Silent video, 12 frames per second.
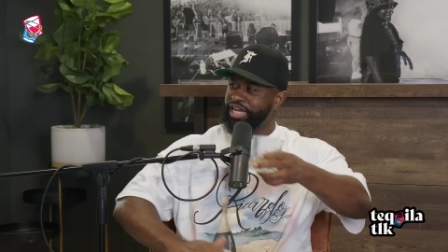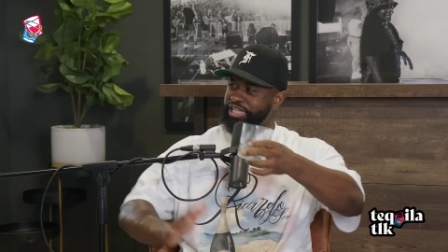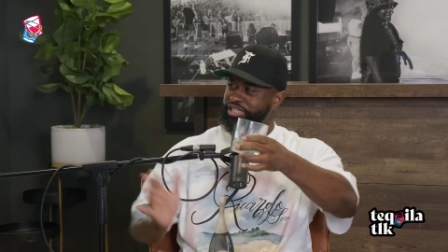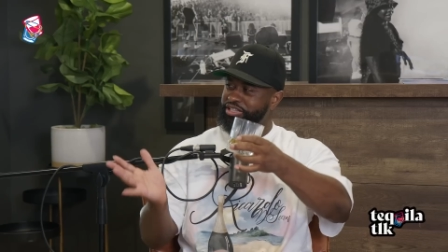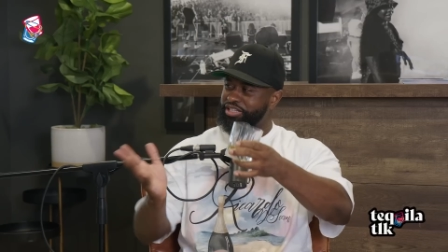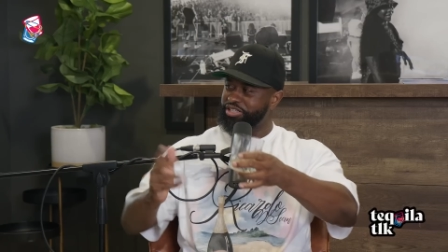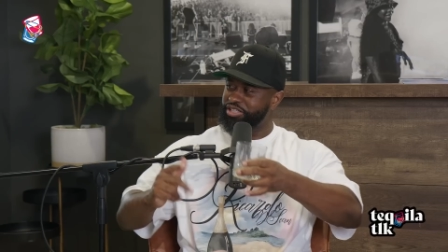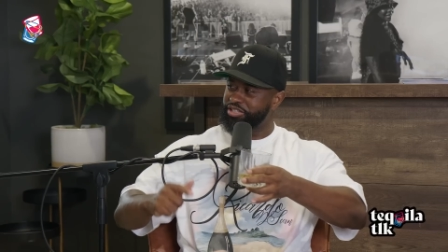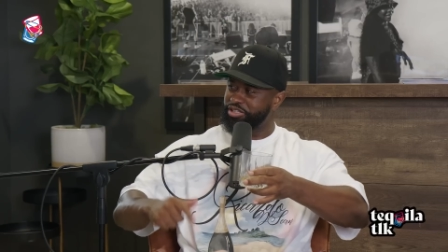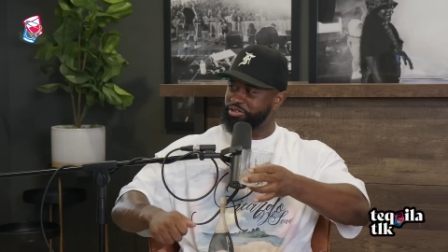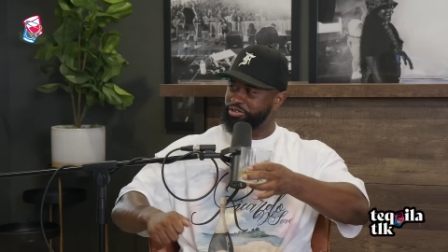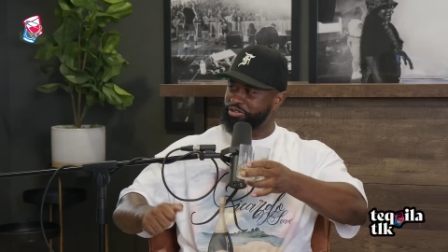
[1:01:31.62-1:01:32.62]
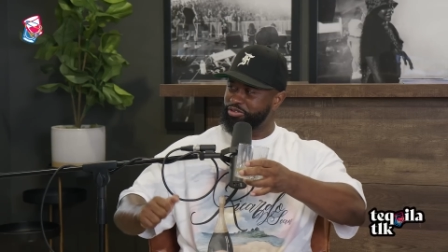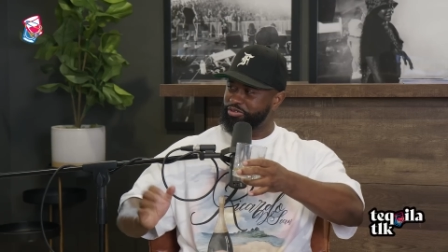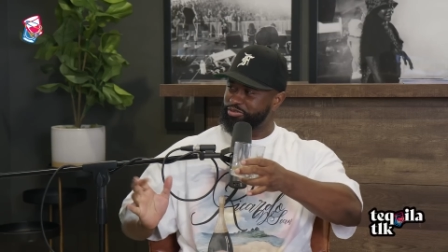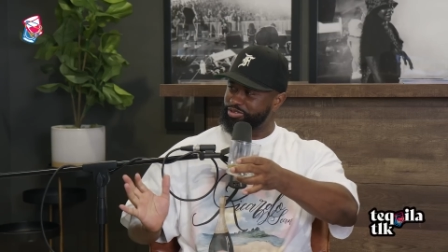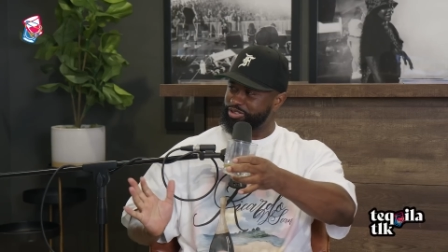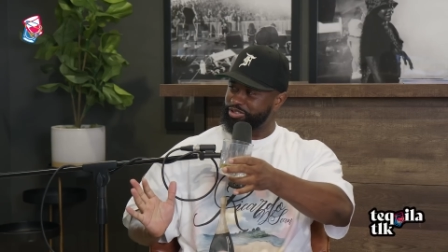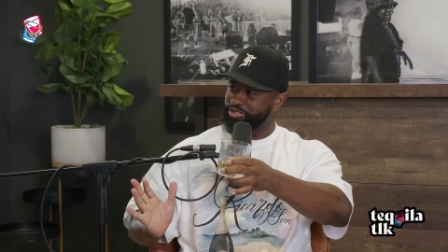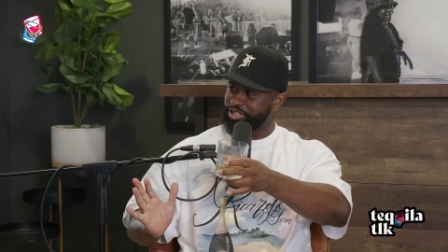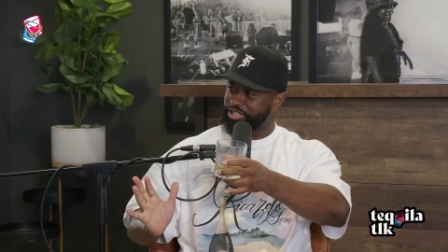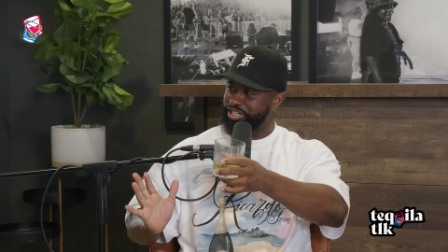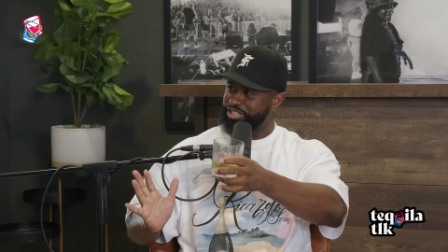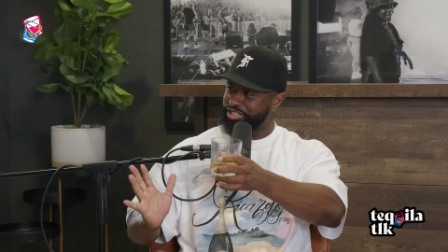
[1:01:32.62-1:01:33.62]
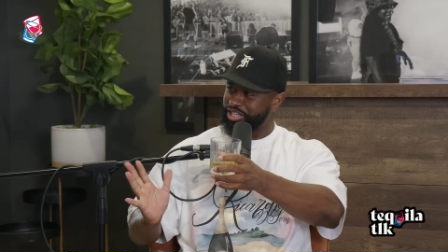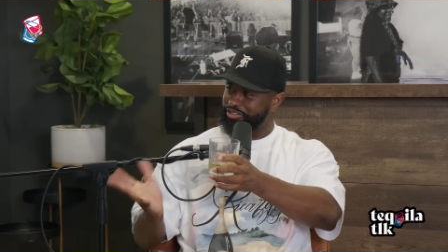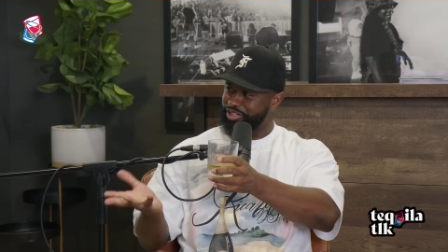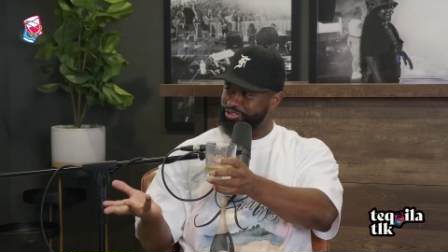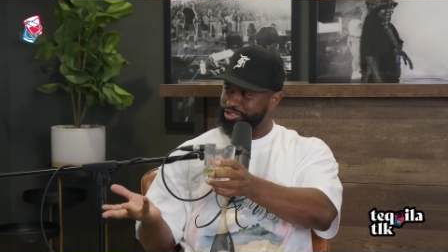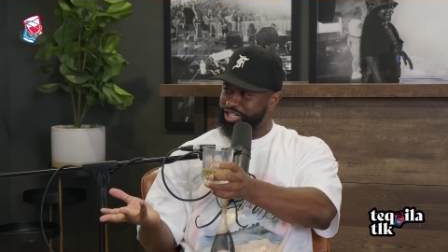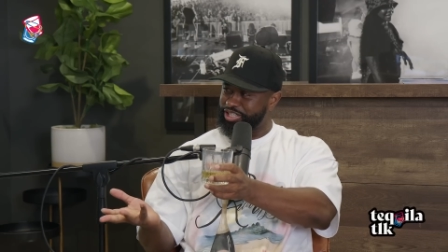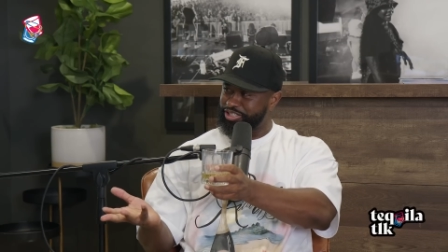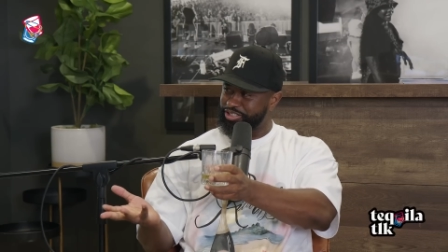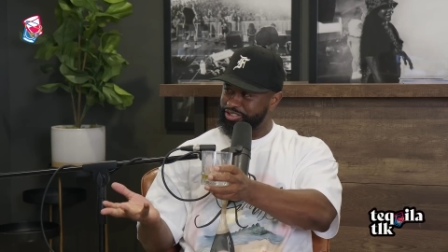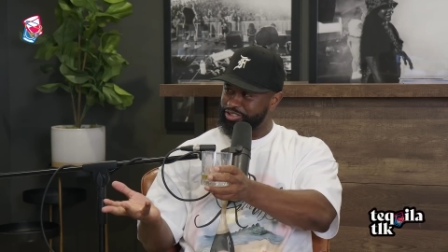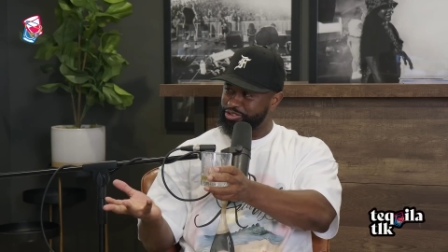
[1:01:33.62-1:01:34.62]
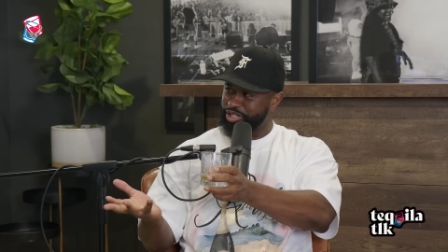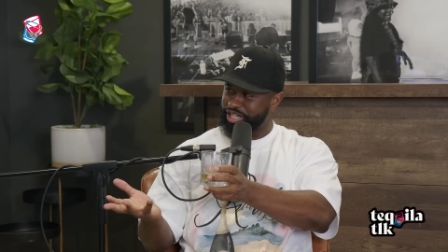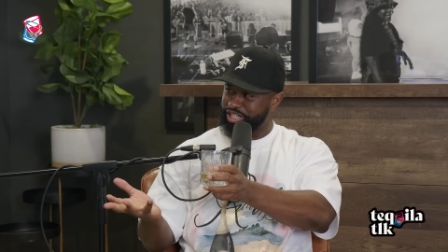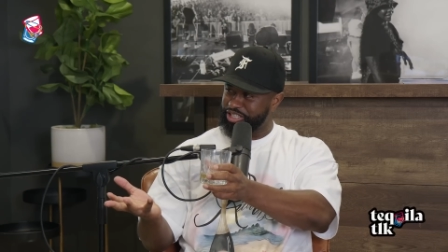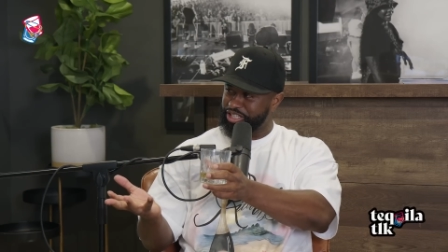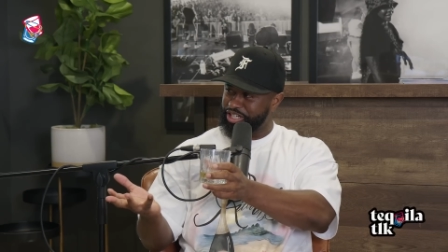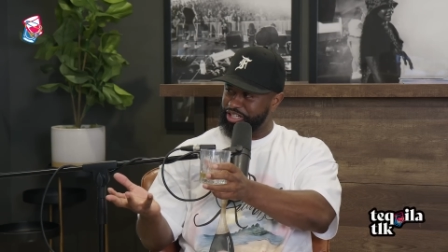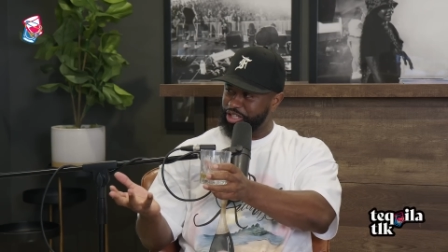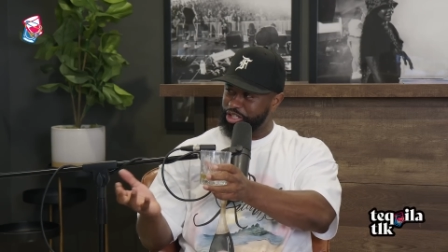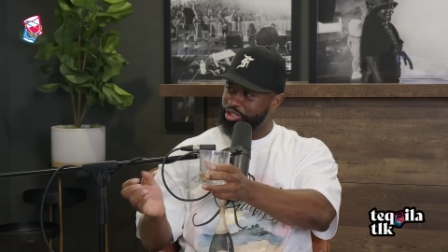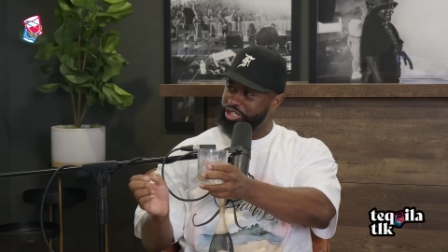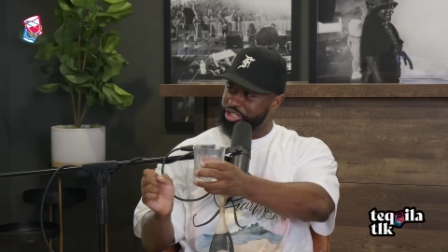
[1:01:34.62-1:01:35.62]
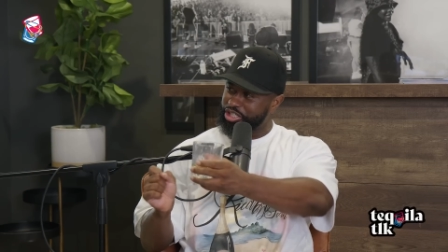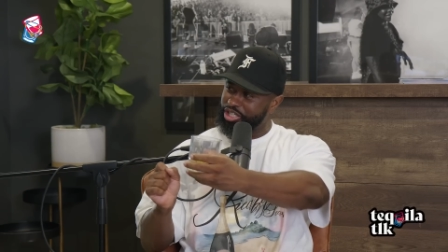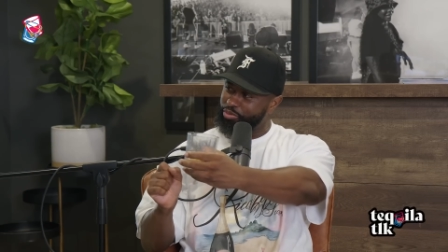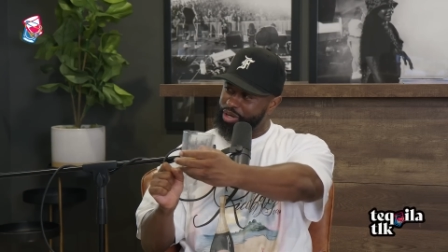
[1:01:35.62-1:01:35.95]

guy that did the gun thing? Like you trying to get the gun. He's like, you get the gun